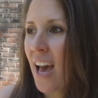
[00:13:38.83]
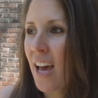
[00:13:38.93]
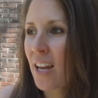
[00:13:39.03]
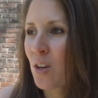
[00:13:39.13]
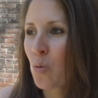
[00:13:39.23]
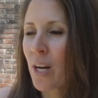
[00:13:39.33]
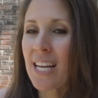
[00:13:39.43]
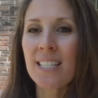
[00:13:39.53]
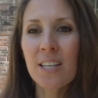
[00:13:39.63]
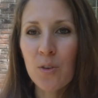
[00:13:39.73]
And what
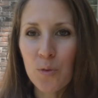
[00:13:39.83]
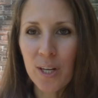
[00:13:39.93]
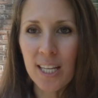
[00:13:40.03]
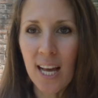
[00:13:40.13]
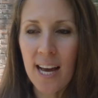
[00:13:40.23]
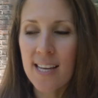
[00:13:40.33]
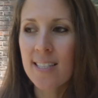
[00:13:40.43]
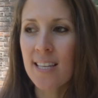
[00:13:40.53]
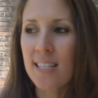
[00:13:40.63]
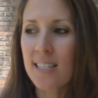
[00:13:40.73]
I didn't
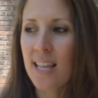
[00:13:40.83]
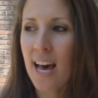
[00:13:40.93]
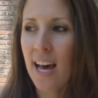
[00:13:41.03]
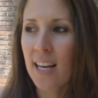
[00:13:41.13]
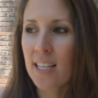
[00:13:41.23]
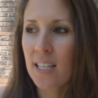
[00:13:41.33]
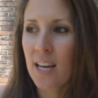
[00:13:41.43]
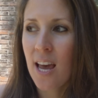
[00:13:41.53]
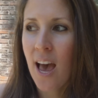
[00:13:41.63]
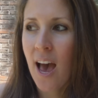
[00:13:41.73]
realize is that
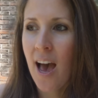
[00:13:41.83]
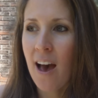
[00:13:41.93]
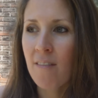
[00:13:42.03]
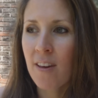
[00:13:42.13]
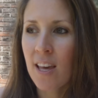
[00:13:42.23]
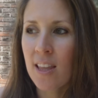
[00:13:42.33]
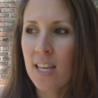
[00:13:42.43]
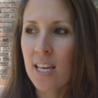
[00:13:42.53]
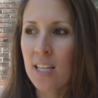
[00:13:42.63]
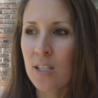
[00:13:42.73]

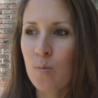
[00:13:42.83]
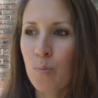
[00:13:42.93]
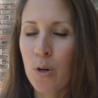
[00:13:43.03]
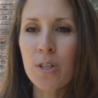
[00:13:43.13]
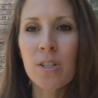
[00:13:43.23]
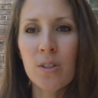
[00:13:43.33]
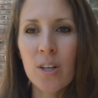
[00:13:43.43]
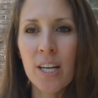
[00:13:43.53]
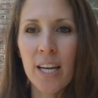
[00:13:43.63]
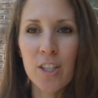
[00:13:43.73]
having these
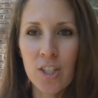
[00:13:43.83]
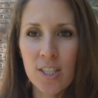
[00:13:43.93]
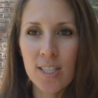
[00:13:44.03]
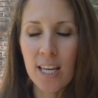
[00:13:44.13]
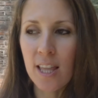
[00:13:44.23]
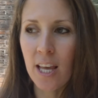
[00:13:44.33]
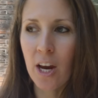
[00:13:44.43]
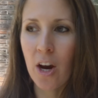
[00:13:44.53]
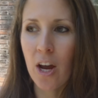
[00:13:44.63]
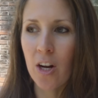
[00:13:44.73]
personal connections in
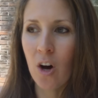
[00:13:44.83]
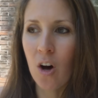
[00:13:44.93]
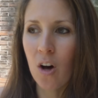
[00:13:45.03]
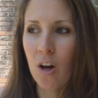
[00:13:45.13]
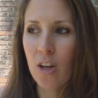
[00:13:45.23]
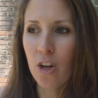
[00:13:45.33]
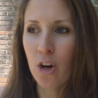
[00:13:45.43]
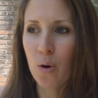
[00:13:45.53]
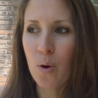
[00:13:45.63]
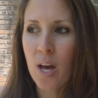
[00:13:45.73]
there, and, you
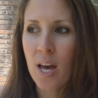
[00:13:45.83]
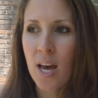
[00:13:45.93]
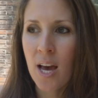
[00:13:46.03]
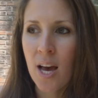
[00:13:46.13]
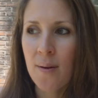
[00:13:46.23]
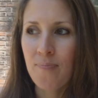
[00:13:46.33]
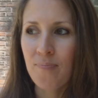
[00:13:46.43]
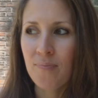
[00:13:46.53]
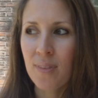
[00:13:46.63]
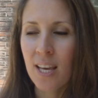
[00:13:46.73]
know,
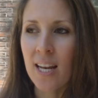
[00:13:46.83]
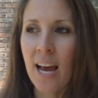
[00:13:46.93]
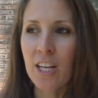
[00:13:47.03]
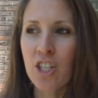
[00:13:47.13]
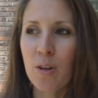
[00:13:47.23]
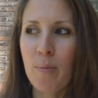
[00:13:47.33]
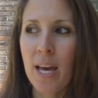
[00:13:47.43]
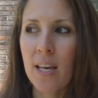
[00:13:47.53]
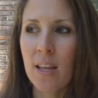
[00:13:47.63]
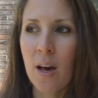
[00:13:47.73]
can actually
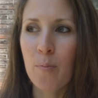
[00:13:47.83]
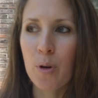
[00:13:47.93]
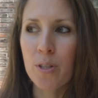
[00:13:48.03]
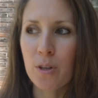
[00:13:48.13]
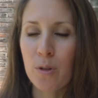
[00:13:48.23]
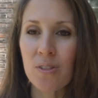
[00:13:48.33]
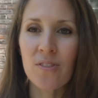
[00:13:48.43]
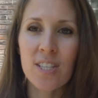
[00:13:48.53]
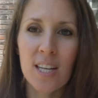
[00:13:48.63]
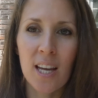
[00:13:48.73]
make a person who's
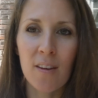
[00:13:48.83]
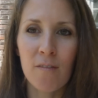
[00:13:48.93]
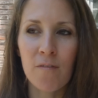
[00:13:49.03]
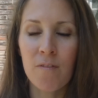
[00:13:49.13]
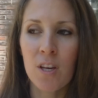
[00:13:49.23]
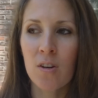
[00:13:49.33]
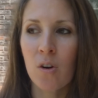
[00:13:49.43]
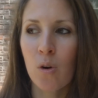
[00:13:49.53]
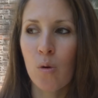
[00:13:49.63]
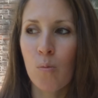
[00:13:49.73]
visiting
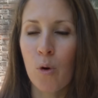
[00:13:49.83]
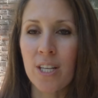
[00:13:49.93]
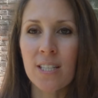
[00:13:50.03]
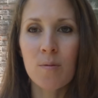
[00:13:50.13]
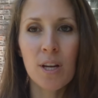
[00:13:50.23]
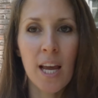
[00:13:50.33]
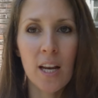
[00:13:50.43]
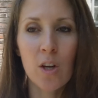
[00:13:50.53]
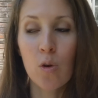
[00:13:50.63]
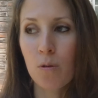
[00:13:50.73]
feel more
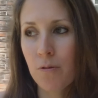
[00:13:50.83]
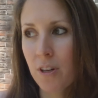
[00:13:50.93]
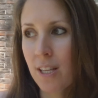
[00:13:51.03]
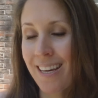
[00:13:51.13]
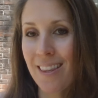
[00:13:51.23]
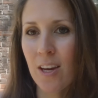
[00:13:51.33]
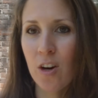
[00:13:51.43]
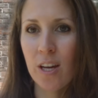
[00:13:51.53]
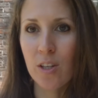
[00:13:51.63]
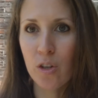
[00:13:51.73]
intimidated, or feel like
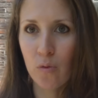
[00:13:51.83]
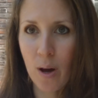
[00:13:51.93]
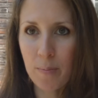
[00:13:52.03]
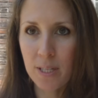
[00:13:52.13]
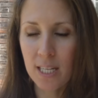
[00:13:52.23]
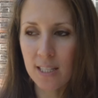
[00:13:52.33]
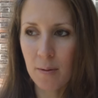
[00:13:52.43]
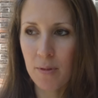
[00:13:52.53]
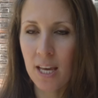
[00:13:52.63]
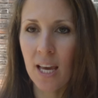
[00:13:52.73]
they're interrupting
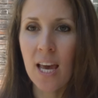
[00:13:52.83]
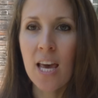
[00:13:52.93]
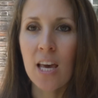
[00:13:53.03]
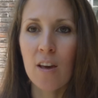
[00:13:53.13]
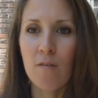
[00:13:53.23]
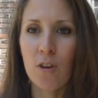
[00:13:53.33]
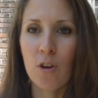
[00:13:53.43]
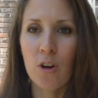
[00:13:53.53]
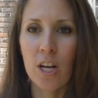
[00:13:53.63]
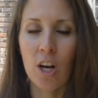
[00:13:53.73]
something if
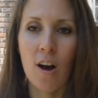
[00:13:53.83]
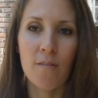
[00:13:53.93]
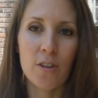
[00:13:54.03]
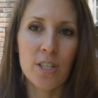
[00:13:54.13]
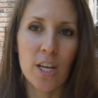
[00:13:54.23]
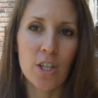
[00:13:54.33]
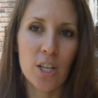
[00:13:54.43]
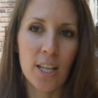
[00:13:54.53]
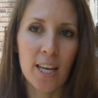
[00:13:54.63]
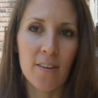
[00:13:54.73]
you're in a
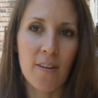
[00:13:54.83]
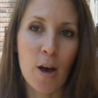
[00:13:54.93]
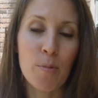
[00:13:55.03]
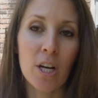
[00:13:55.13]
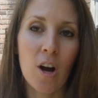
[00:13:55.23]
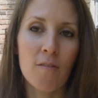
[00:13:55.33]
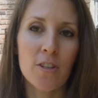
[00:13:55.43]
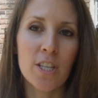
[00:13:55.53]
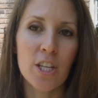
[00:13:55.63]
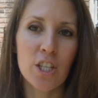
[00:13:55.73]
conversation. Like, if I'm in a
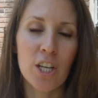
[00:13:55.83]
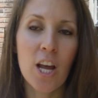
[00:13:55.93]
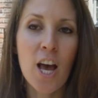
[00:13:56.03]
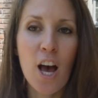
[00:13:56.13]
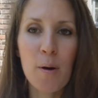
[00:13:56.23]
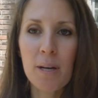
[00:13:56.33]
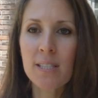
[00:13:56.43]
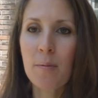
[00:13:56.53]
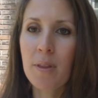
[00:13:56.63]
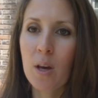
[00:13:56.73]
conversation
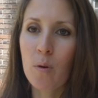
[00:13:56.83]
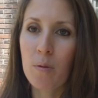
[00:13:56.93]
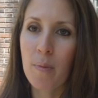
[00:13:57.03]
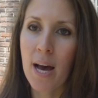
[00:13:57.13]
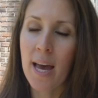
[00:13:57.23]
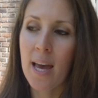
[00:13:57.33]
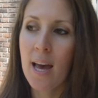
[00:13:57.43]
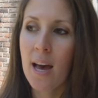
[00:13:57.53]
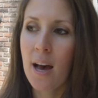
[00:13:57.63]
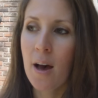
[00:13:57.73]
about something with my
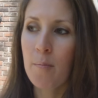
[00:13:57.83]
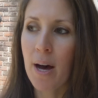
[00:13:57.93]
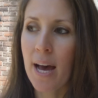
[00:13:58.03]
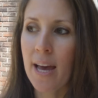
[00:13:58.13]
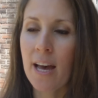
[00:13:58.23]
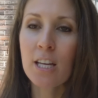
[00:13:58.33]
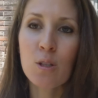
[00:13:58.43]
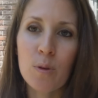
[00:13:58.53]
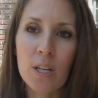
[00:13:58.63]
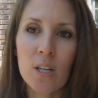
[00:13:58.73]

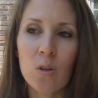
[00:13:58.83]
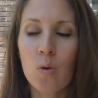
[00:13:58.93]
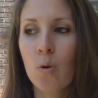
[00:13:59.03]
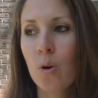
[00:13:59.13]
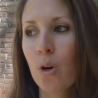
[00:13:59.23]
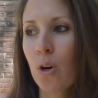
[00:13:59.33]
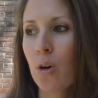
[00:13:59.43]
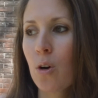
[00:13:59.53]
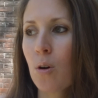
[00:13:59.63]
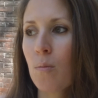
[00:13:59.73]
husband
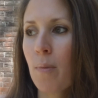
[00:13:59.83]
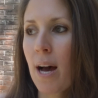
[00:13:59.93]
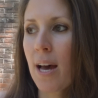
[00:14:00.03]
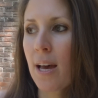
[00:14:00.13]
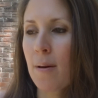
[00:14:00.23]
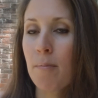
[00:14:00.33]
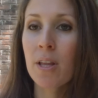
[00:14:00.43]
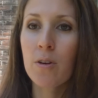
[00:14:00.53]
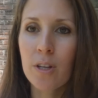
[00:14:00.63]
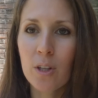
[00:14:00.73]
or my
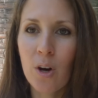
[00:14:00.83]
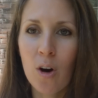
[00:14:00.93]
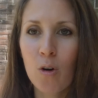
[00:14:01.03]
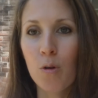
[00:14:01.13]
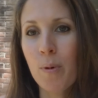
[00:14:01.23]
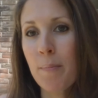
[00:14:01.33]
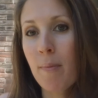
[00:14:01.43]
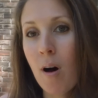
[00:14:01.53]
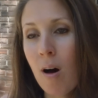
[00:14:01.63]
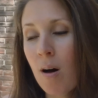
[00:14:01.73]
mother-in-law or my
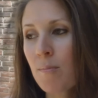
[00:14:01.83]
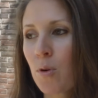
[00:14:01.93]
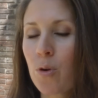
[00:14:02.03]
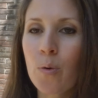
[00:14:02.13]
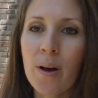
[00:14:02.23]
mom or